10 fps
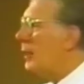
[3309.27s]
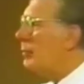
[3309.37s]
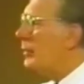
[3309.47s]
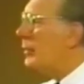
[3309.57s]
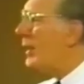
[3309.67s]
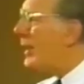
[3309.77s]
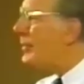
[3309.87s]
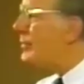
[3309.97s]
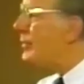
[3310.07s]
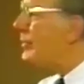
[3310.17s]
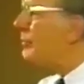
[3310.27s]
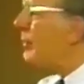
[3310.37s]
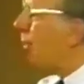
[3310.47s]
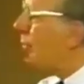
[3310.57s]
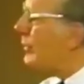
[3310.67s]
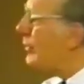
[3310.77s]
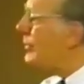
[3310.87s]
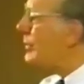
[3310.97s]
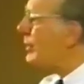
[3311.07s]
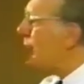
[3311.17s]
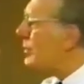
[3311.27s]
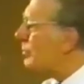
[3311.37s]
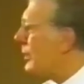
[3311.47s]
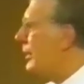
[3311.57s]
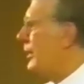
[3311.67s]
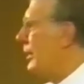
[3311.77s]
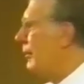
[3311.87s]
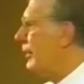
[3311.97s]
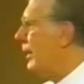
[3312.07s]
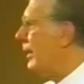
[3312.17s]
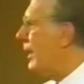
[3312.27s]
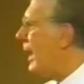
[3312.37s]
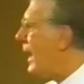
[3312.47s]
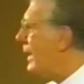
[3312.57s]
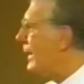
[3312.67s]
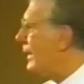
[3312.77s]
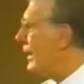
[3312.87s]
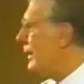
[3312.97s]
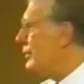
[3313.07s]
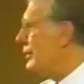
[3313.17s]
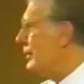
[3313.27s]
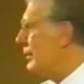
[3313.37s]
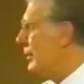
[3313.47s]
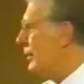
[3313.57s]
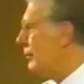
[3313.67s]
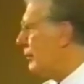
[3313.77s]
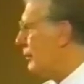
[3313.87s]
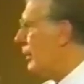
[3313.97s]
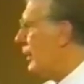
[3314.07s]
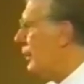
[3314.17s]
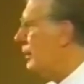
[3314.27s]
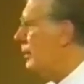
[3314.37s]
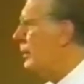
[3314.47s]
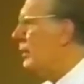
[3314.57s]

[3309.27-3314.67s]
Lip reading: he protests by reducing his productivity, alienation from work.